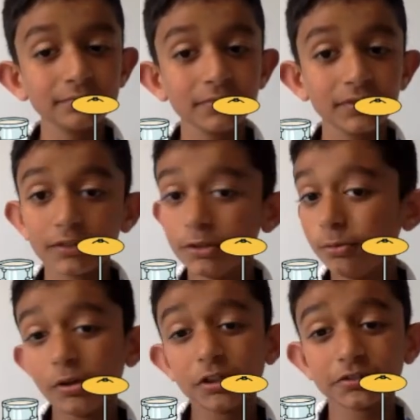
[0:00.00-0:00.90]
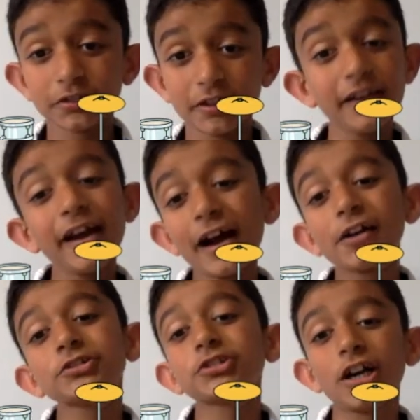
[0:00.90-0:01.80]
if you want to learn how to
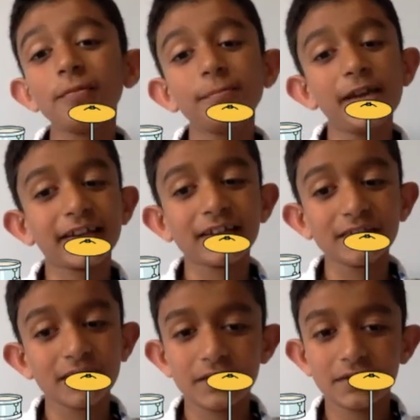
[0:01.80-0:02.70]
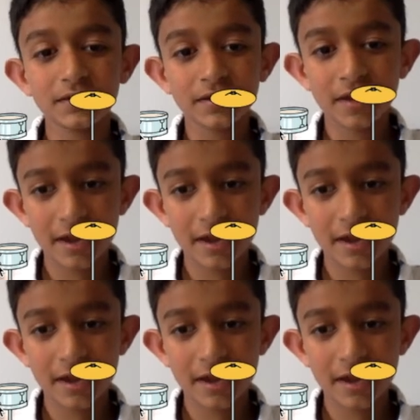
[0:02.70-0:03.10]
start making this game.